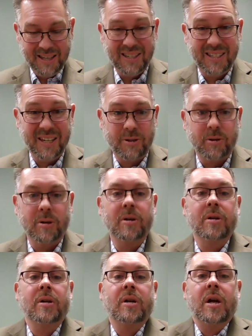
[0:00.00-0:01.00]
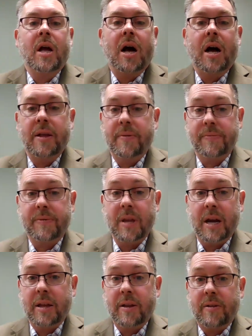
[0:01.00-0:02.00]
Zither. Uh,
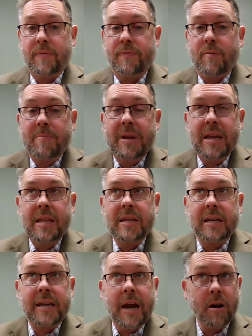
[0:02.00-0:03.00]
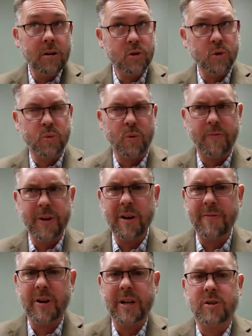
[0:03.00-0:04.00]
for me, the characters were very,
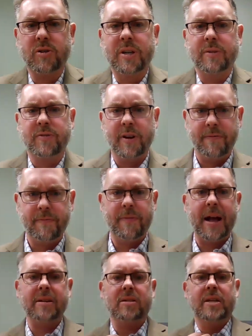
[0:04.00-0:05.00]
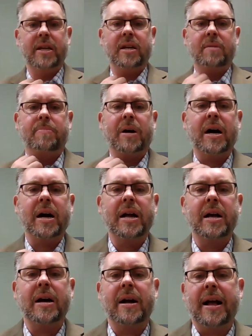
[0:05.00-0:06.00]
very interesting. I was very fascinated by
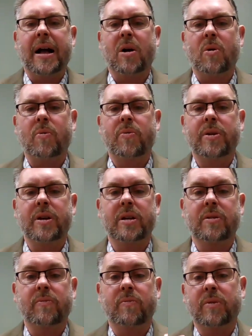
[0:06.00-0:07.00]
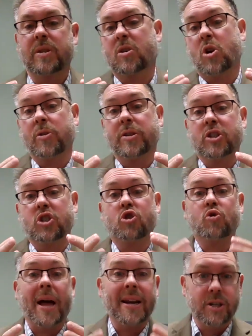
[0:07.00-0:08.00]
how what they're called the
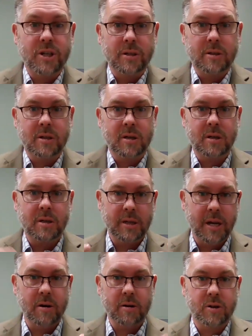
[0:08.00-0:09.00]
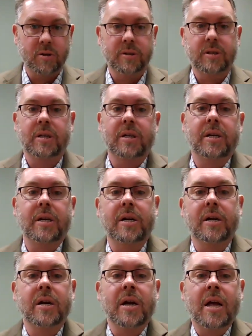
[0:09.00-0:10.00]
strategist characters in
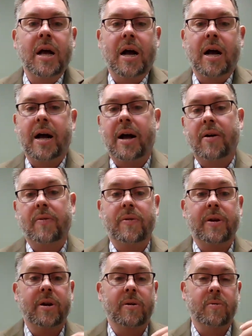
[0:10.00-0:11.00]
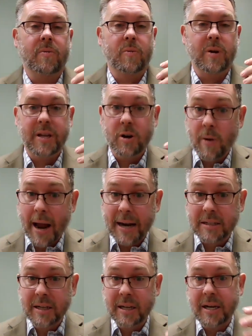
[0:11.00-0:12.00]
here, how they were
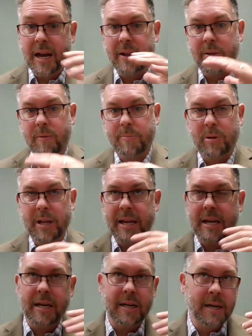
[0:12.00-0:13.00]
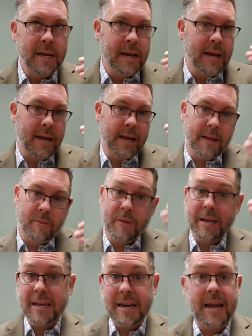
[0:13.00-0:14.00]
interacting, how they were planning and
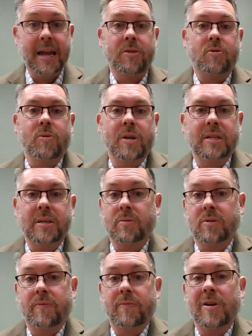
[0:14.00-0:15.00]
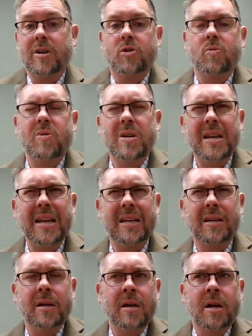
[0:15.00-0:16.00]
thinking ahead through things. That was a very
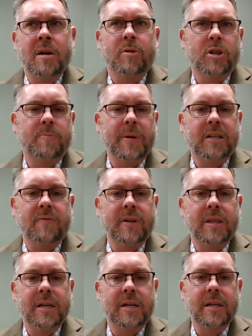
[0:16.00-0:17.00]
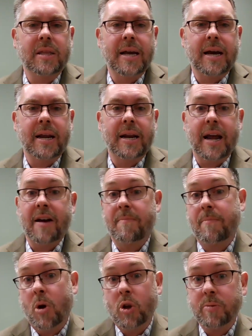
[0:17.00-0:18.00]
unique perspective, I think, in that, and to have
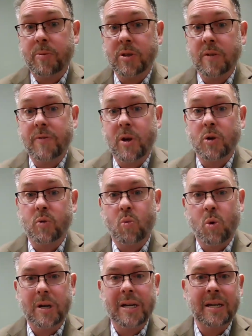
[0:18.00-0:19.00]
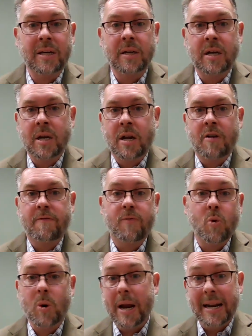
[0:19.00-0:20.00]
multiples of those working
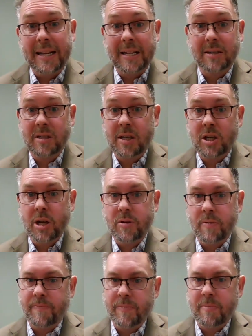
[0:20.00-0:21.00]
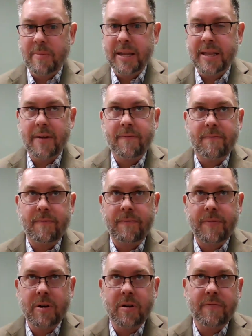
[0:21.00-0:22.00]
for and against each other made that
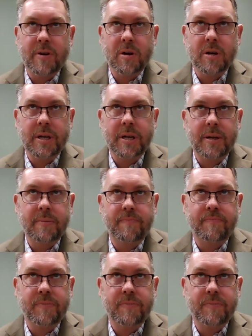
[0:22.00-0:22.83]
very, very